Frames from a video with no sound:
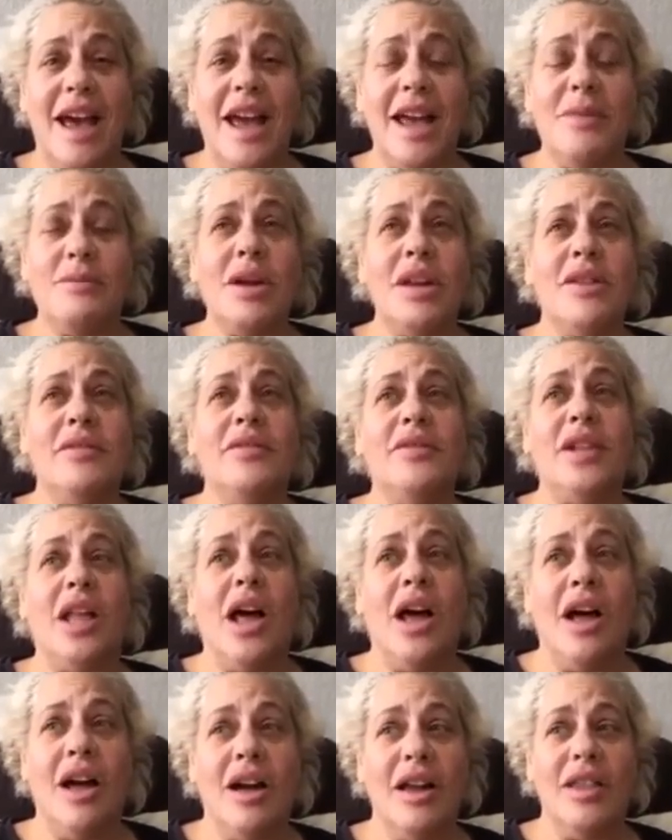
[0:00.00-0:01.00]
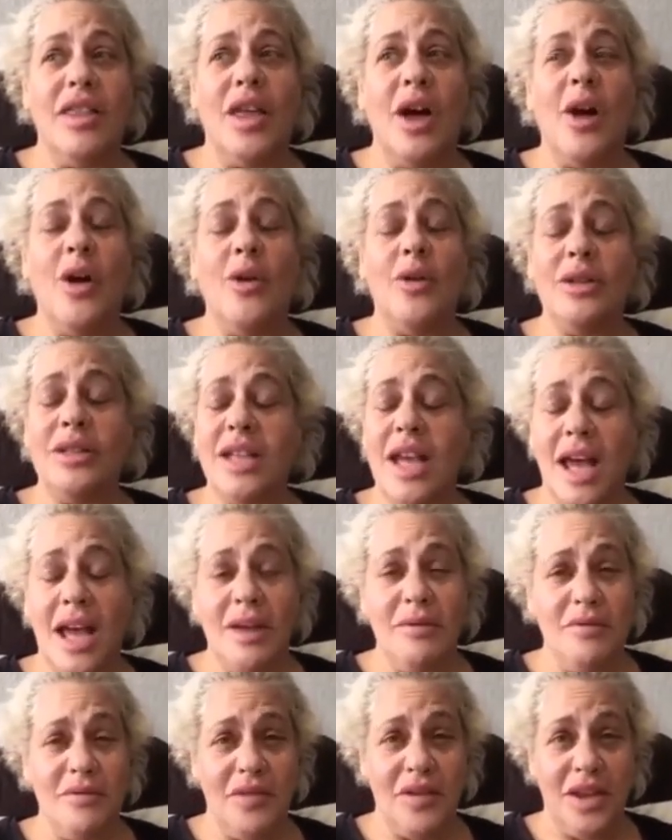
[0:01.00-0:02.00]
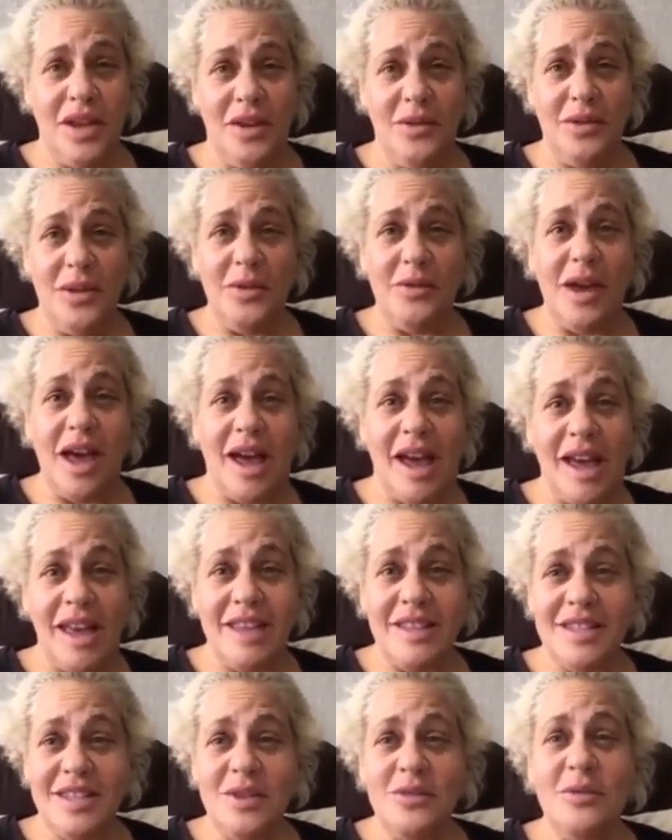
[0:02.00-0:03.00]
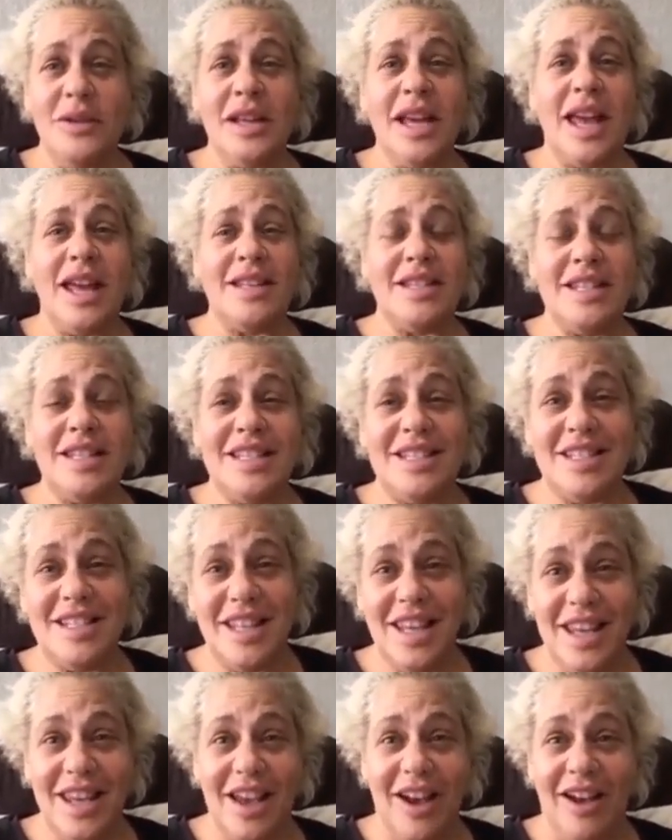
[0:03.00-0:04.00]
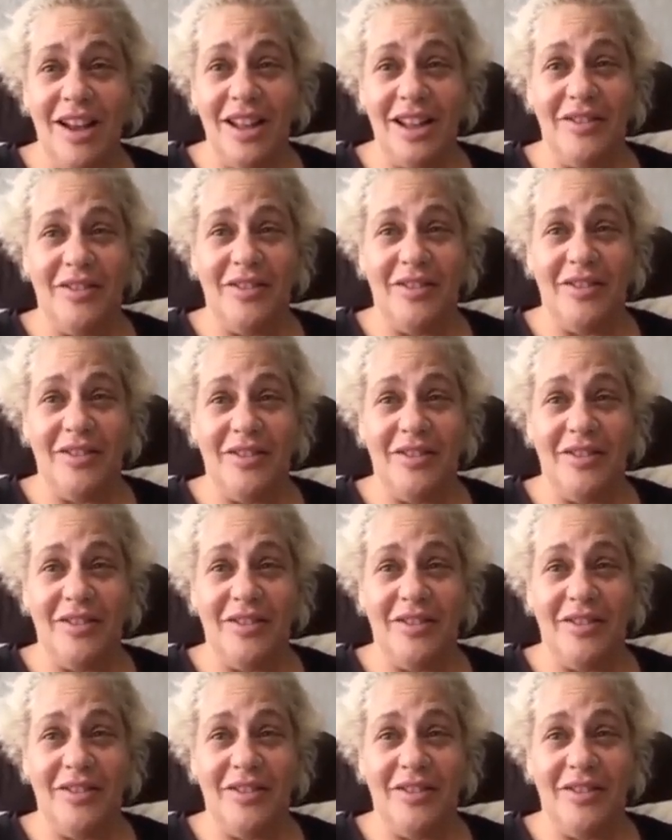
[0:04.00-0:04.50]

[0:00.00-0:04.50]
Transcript: I'm going to vlog the whole time for you. You guys, you will get to see all of...